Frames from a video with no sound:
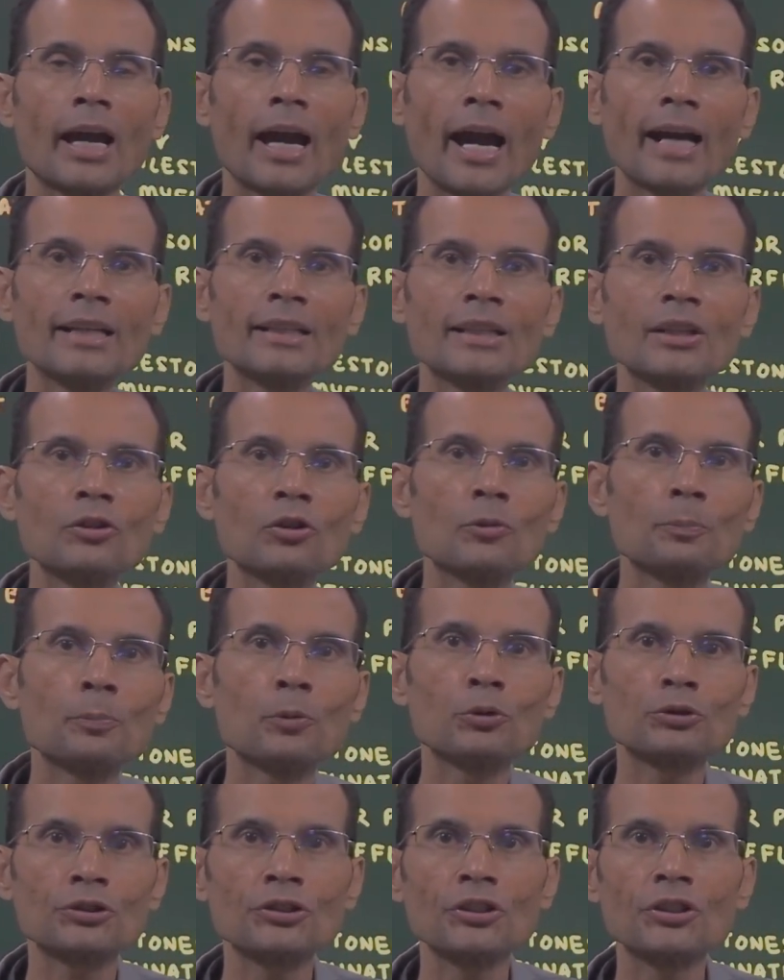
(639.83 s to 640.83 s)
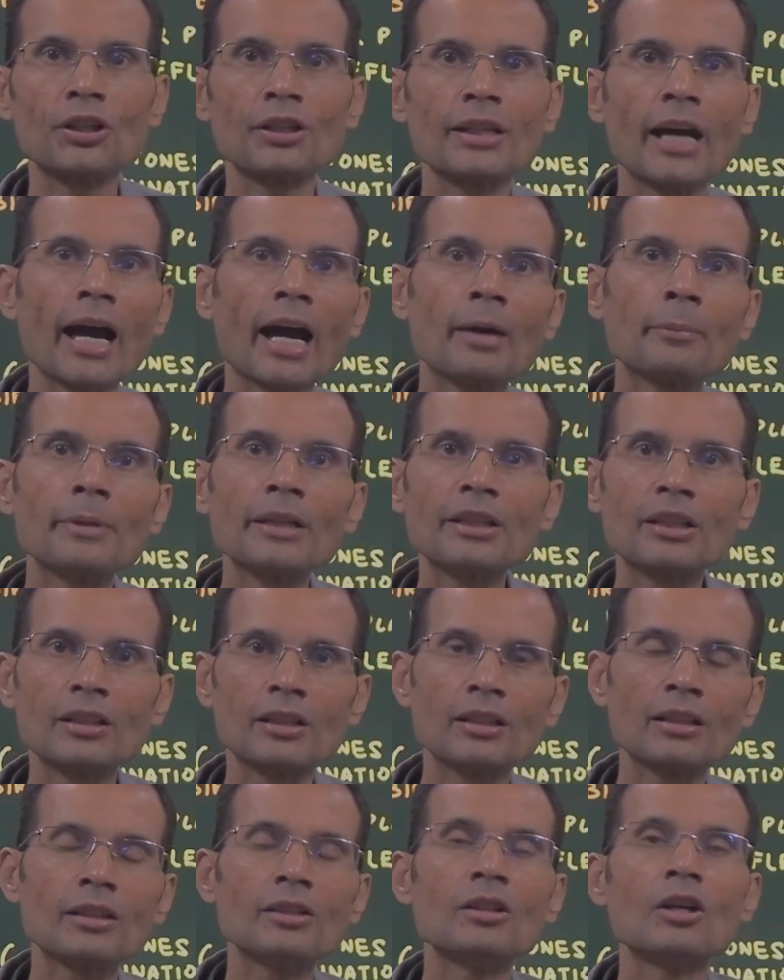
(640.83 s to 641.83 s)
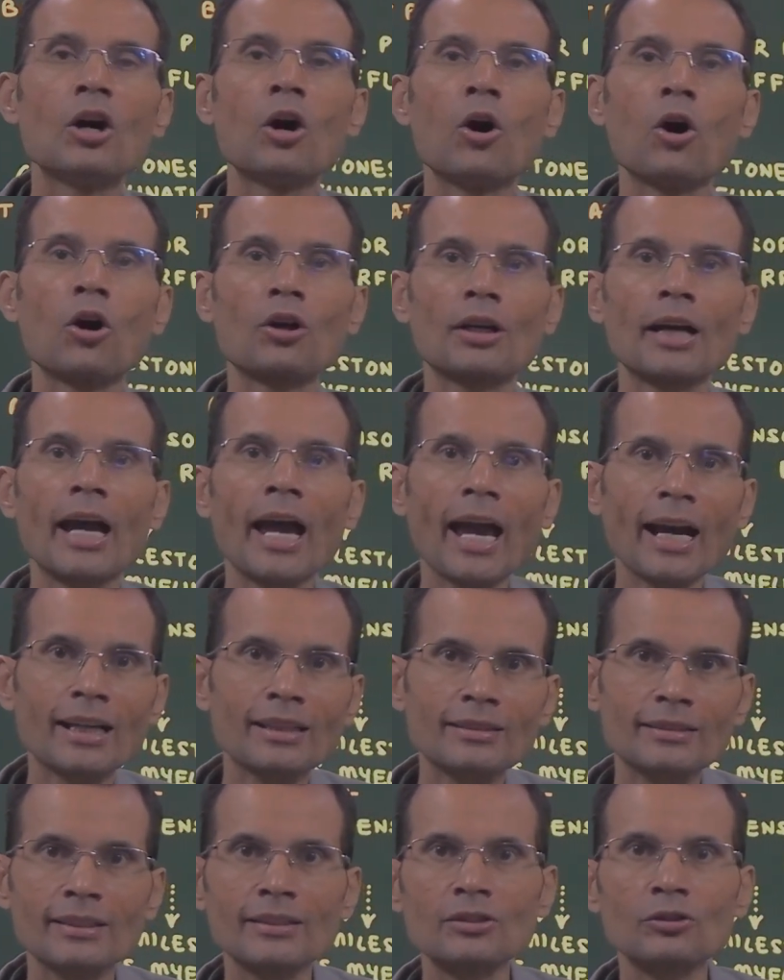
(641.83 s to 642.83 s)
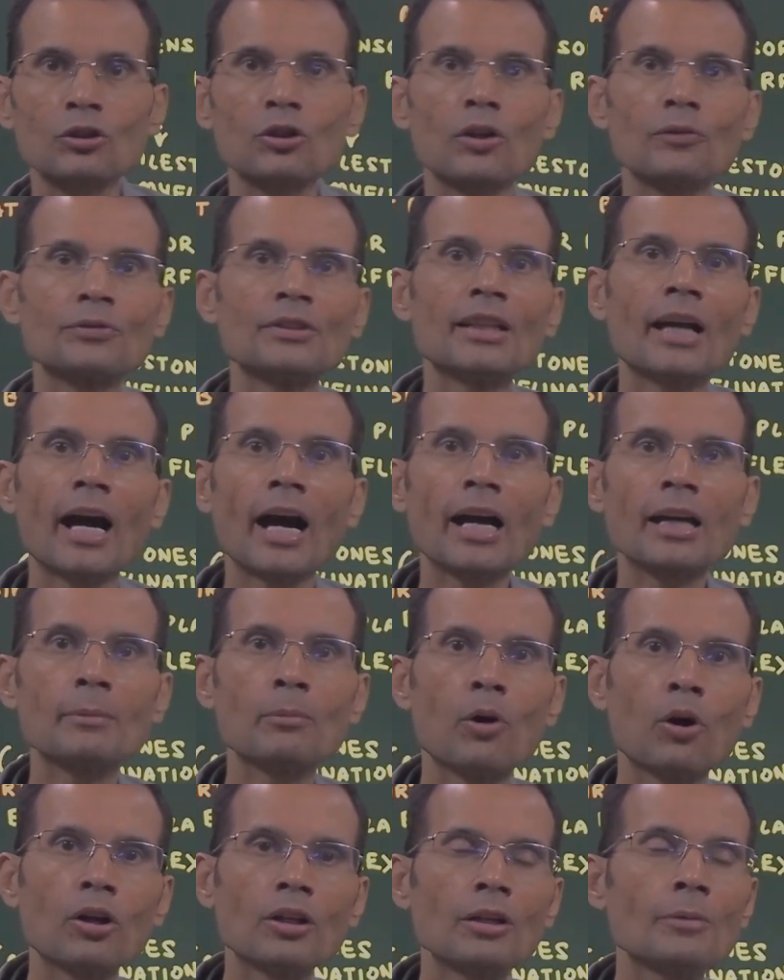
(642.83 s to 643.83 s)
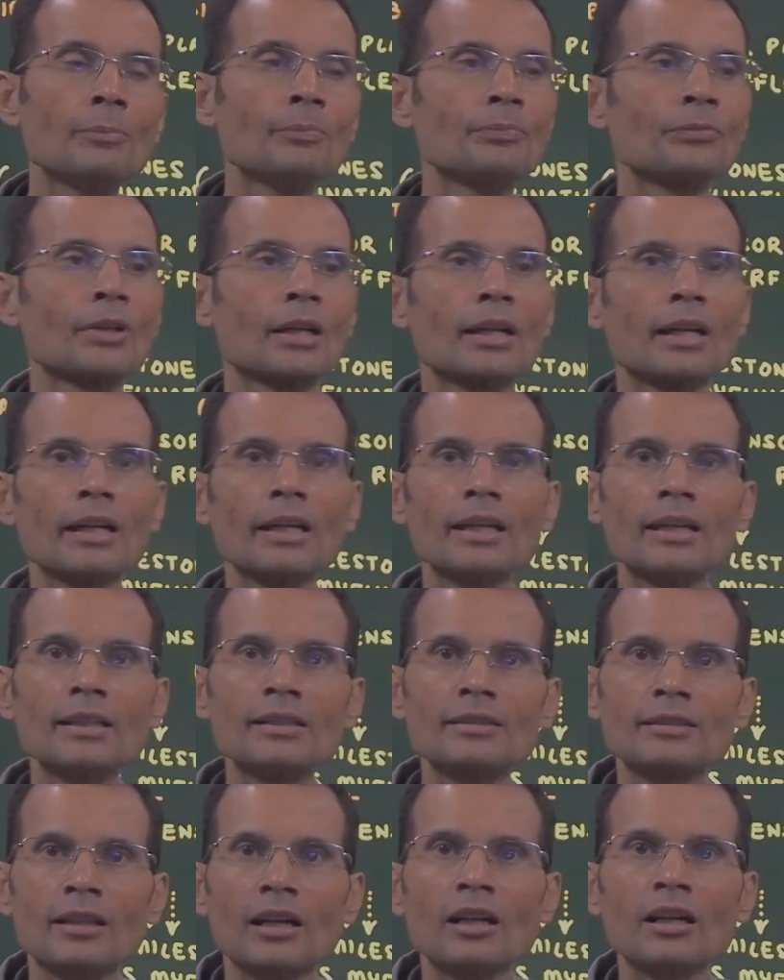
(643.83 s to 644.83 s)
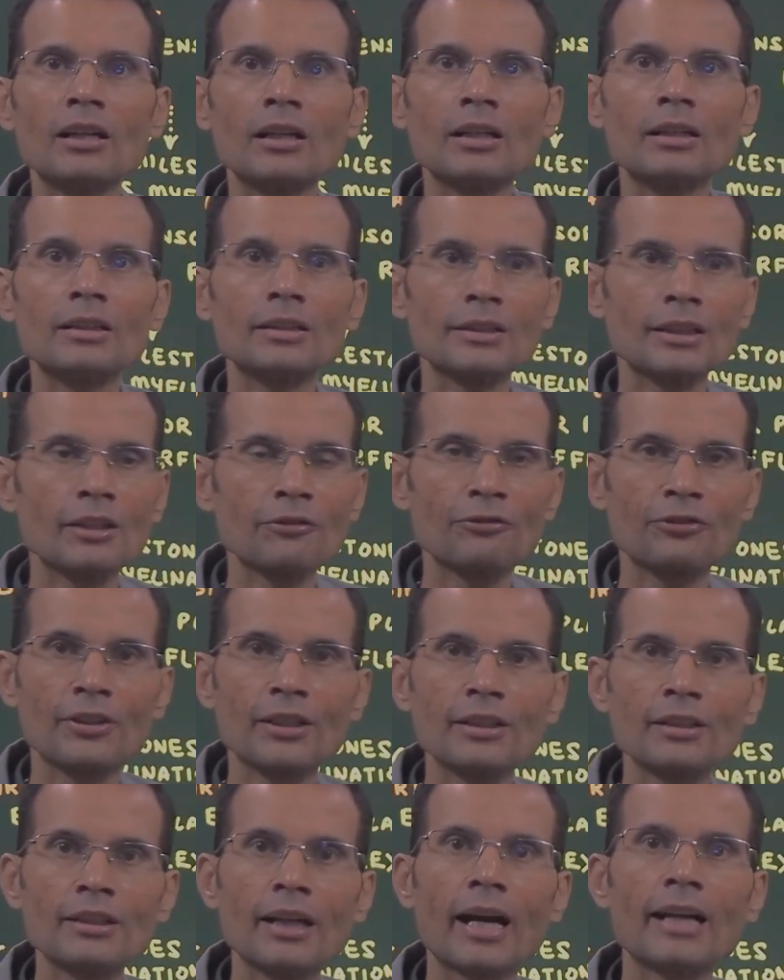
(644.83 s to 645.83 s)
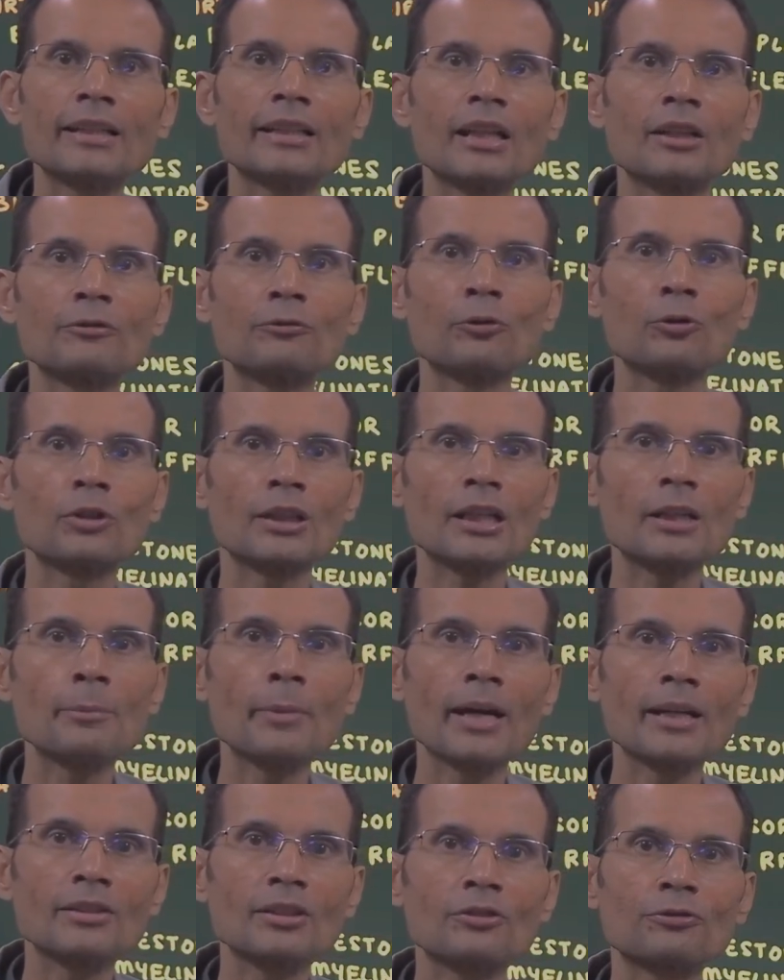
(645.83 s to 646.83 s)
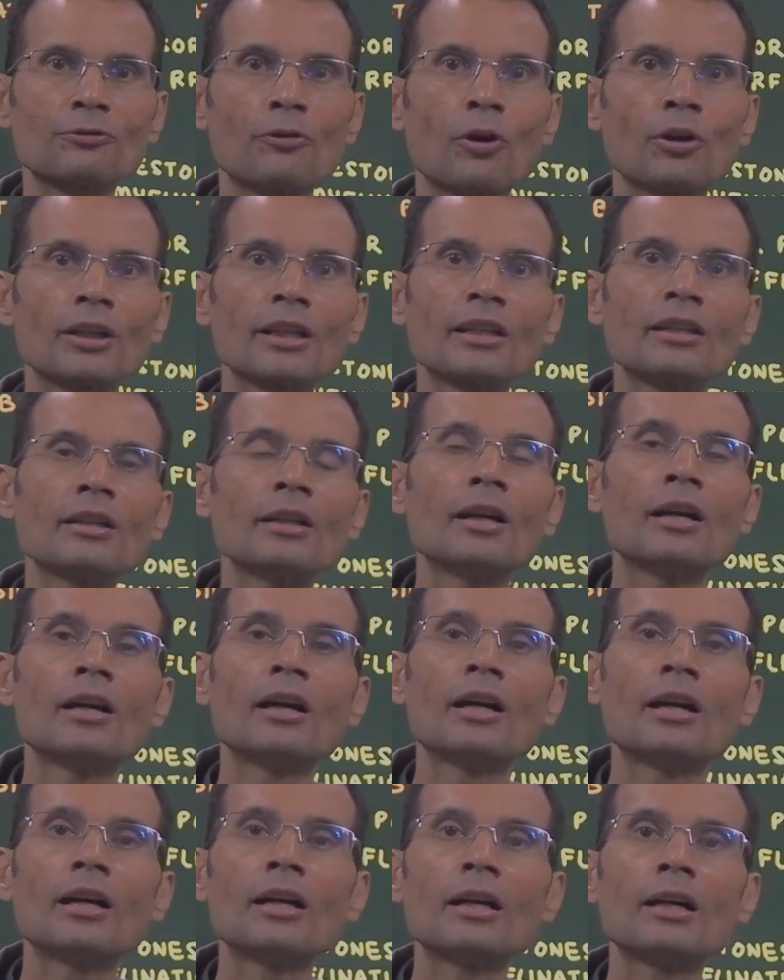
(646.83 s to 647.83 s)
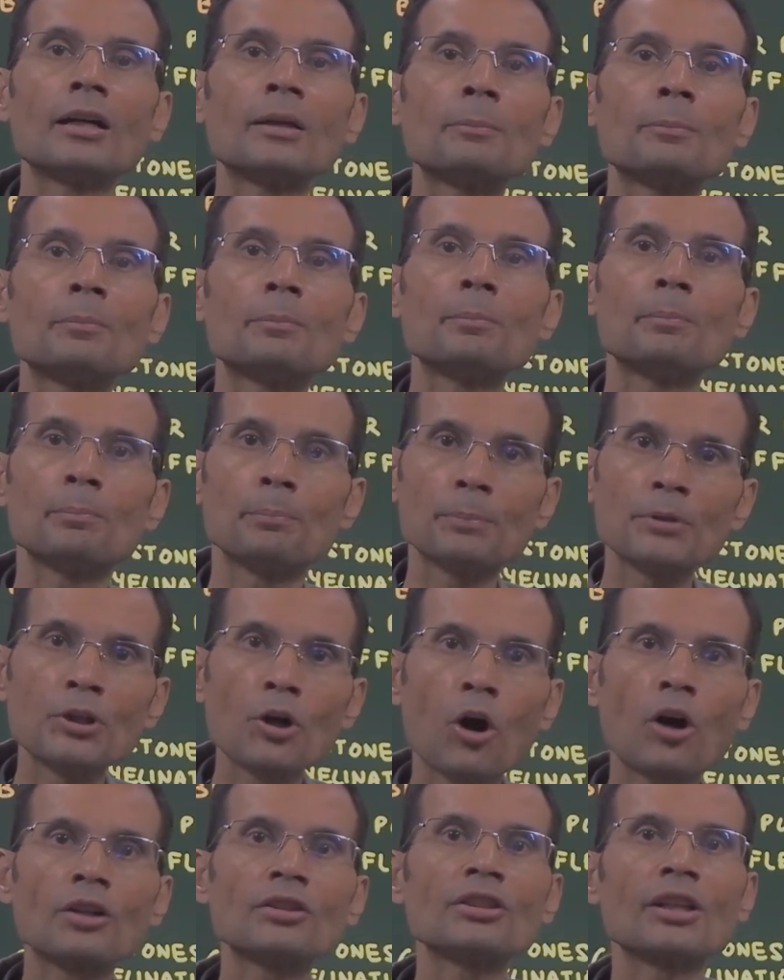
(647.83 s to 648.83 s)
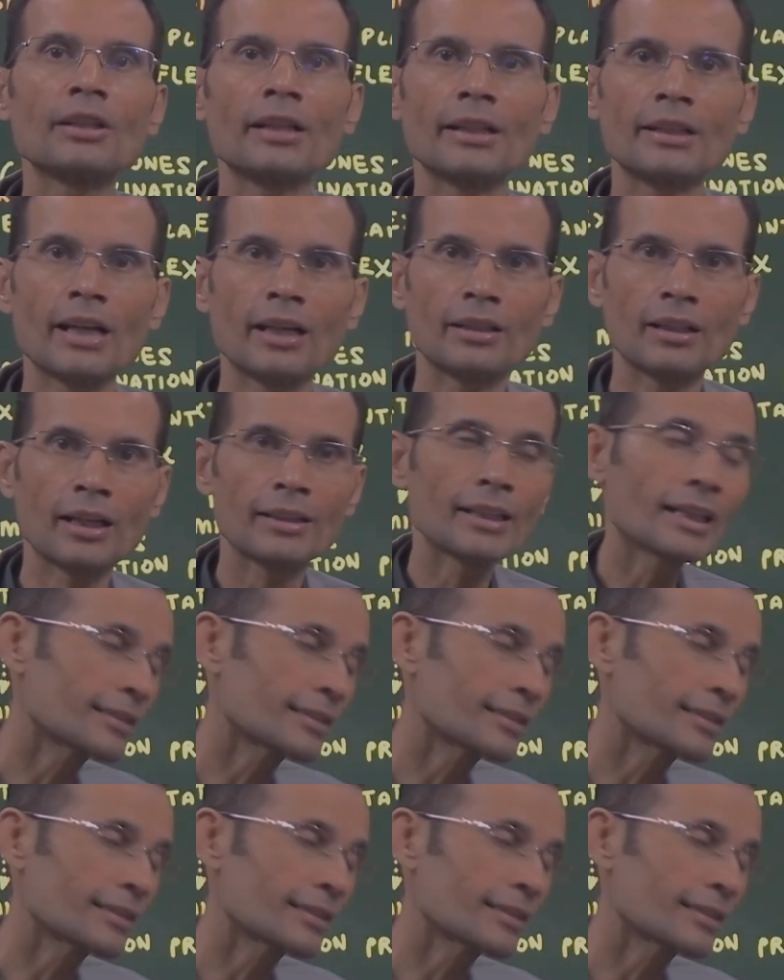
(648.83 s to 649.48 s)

Anterior-posterior diameter or axis of the eyeball is different, and therefore image is falling beyond the retina.